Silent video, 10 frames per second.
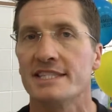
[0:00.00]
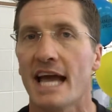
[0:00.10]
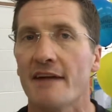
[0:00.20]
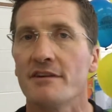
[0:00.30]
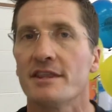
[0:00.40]

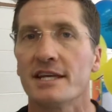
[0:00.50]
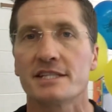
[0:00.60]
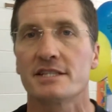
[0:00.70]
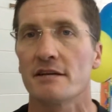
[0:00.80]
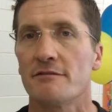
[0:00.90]
Everything is
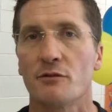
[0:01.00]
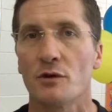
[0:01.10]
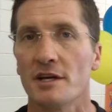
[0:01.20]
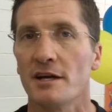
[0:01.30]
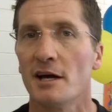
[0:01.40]
done for you,
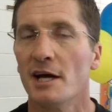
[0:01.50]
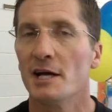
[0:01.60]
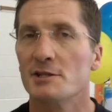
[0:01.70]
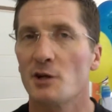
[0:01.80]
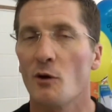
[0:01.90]

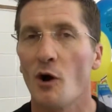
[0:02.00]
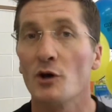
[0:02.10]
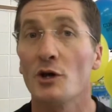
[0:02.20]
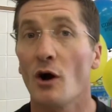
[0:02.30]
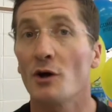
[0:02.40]

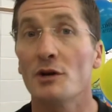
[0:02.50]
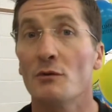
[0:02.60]
so all